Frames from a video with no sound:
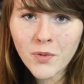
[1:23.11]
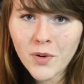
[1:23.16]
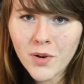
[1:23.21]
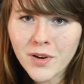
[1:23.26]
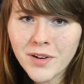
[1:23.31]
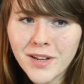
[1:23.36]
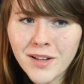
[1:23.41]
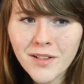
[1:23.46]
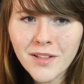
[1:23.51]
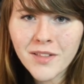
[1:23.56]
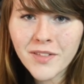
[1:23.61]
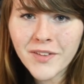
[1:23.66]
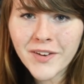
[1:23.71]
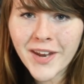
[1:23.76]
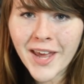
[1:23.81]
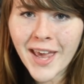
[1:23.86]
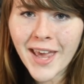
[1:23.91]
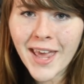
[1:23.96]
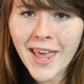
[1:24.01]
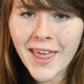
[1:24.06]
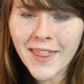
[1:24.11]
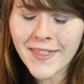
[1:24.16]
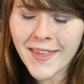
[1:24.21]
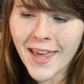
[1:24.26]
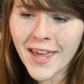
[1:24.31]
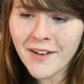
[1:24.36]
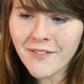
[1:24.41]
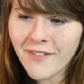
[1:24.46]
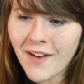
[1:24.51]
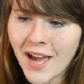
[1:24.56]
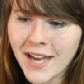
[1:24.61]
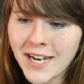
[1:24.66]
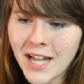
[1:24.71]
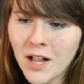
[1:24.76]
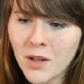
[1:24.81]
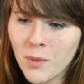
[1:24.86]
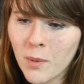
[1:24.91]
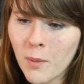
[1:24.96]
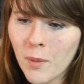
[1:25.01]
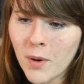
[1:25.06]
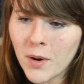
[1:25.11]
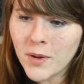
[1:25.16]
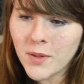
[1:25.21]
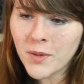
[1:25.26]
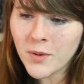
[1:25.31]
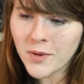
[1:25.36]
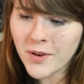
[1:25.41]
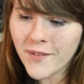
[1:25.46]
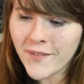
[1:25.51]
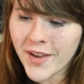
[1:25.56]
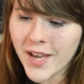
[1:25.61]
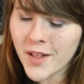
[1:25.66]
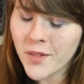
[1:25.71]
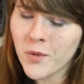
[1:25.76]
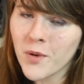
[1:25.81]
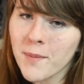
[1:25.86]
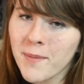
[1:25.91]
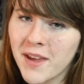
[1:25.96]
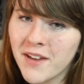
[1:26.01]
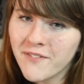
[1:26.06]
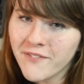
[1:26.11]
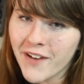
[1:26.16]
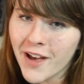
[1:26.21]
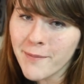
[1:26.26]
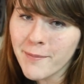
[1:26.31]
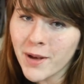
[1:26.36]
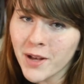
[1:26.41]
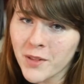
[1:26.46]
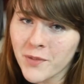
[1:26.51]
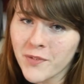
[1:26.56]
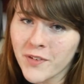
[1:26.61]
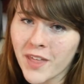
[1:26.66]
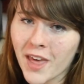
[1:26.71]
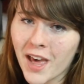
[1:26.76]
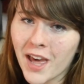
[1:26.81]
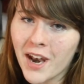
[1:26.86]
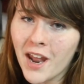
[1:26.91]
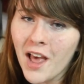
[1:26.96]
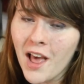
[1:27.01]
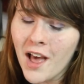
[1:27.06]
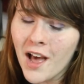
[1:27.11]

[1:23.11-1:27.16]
for a deal of the day and I had a $5 reward certificate. So I paid $5 for that.